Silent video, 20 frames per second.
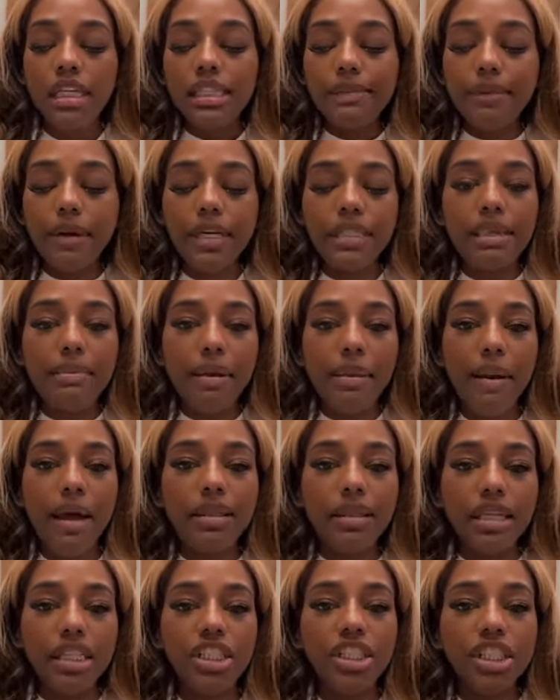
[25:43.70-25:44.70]
Spirit, tell me about
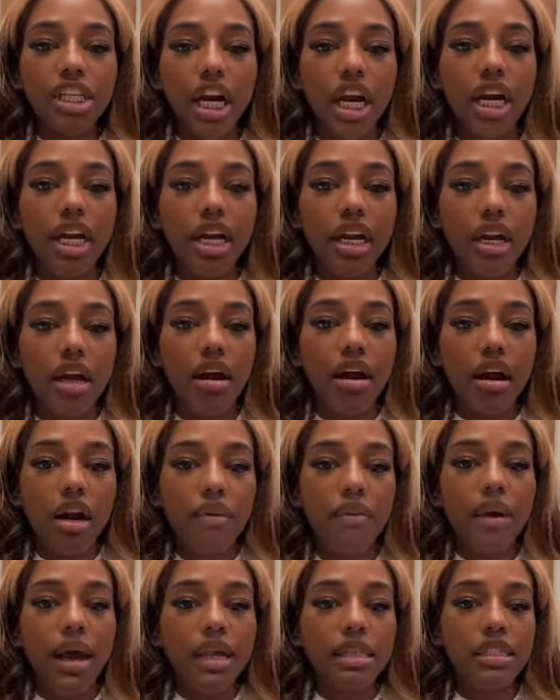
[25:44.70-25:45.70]
this Chariot card.
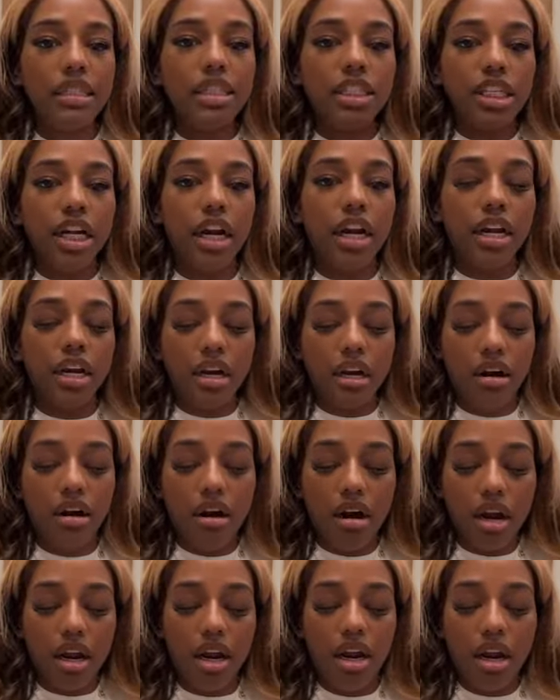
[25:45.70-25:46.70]
Why is the Chariot
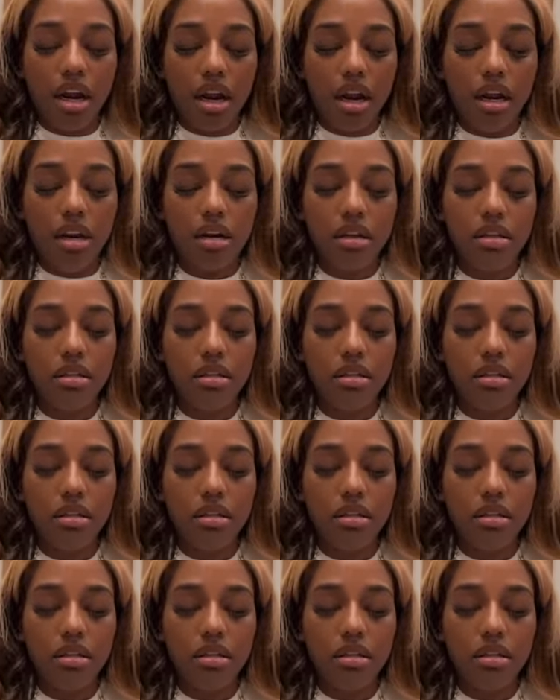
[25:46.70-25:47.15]
card here?